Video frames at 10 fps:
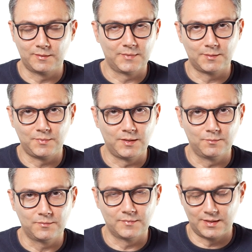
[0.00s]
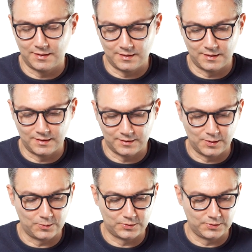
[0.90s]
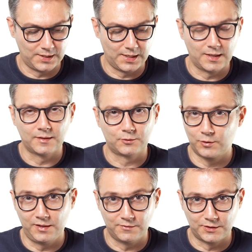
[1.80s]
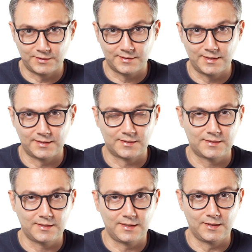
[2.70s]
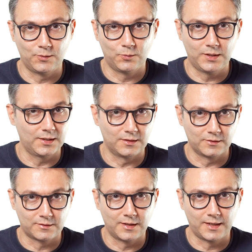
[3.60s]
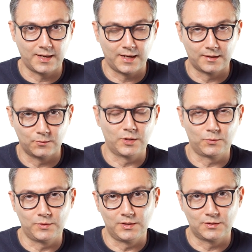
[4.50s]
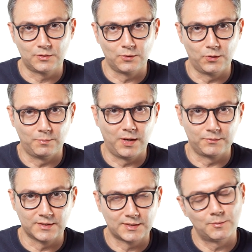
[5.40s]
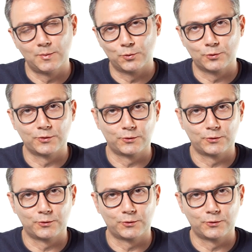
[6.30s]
And let me go to the drivers and see what they look like and what we need to know about the stepper motor